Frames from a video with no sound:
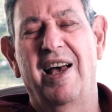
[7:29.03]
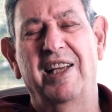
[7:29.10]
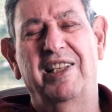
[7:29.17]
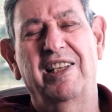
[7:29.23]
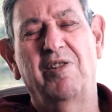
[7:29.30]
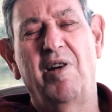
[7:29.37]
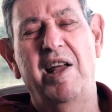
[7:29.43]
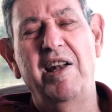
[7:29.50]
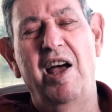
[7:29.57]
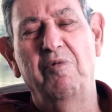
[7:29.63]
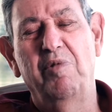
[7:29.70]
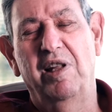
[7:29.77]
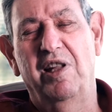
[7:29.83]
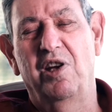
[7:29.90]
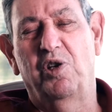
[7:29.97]
I said, well, I'm
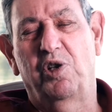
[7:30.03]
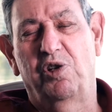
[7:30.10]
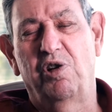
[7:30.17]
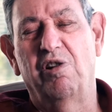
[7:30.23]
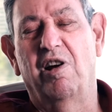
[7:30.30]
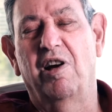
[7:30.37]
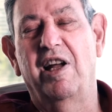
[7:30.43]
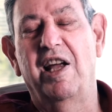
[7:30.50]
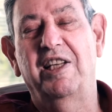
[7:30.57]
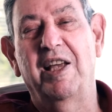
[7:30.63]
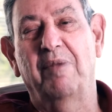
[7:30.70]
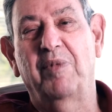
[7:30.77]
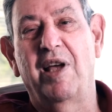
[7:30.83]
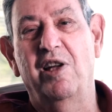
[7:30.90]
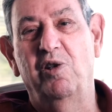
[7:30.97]
not really sure,
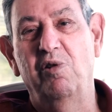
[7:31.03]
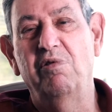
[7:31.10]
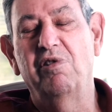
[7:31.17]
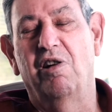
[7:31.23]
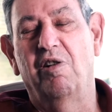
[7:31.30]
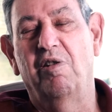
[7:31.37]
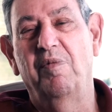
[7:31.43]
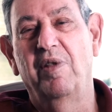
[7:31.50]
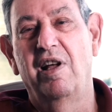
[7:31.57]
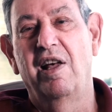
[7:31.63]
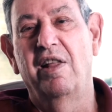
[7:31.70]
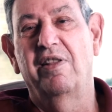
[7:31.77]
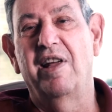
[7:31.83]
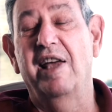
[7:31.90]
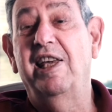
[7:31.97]
except I do know
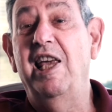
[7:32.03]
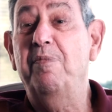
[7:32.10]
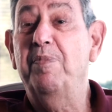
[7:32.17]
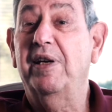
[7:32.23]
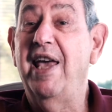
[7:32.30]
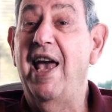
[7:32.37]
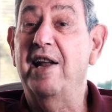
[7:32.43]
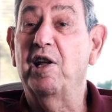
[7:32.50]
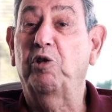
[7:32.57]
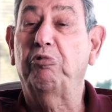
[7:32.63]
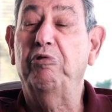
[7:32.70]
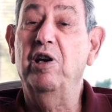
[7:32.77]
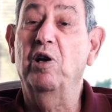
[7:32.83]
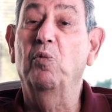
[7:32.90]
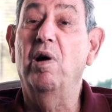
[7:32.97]
that I keep a can of
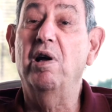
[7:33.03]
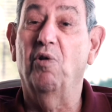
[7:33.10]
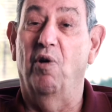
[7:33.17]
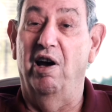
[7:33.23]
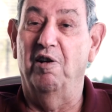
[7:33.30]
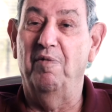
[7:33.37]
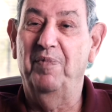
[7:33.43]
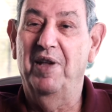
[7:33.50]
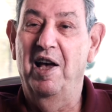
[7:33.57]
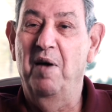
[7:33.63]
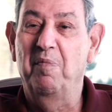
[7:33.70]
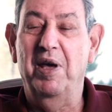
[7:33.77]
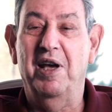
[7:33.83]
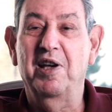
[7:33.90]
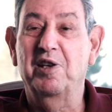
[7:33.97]
3-in-1 oil
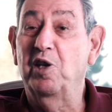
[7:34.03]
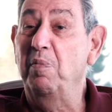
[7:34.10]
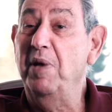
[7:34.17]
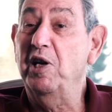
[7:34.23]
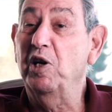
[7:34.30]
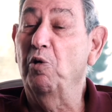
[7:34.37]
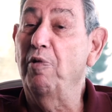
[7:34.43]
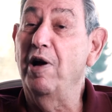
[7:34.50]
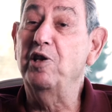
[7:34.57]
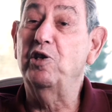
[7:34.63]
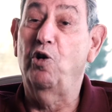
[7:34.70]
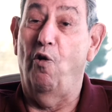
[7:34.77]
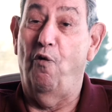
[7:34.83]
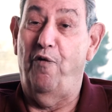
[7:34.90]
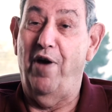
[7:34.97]
because the meter
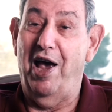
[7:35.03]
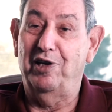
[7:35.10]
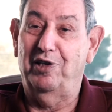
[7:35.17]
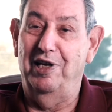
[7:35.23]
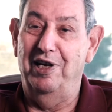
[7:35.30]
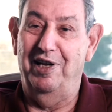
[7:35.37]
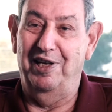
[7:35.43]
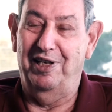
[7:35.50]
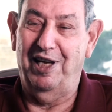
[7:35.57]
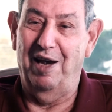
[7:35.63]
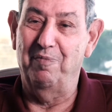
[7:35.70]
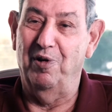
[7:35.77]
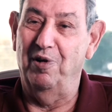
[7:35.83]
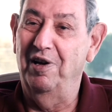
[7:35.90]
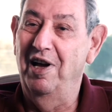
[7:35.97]
runs so fast in
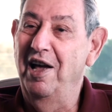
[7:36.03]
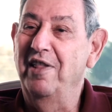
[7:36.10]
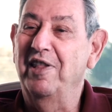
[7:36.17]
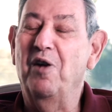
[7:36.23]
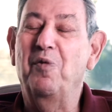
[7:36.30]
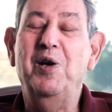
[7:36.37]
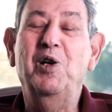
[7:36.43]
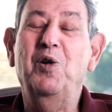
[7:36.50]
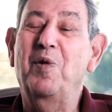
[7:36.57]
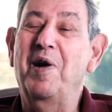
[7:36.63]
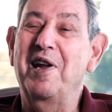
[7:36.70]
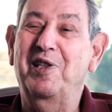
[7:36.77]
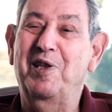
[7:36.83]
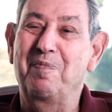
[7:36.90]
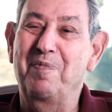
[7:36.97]
December that we don't
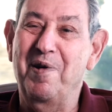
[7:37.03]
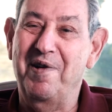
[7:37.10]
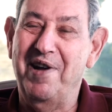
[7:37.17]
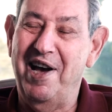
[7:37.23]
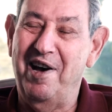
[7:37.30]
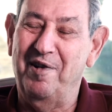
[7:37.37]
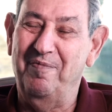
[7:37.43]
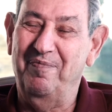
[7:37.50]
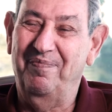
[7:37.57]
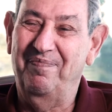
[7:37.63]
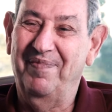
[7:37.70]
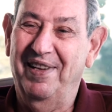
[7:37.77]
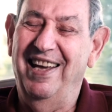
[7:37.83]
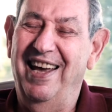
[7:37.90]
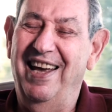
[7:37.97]
want it to burn out.
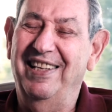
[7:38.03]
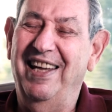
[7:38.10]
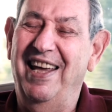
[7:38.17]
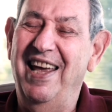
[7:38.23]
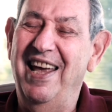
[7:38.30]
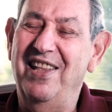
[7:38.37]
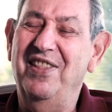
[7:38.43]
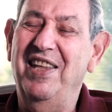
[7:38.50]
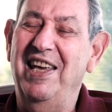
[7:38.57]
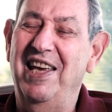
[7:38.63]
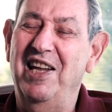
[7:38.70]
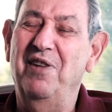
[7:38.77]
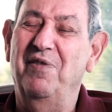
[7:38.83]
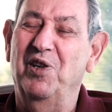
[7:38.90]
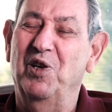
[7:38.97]
And to end
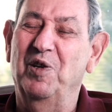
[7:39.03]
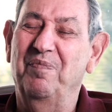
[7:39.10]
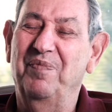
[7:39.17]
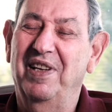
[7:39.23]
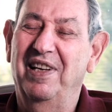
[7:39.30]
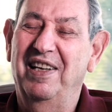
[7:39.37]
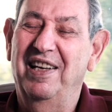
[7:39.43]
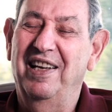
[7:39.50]
the interview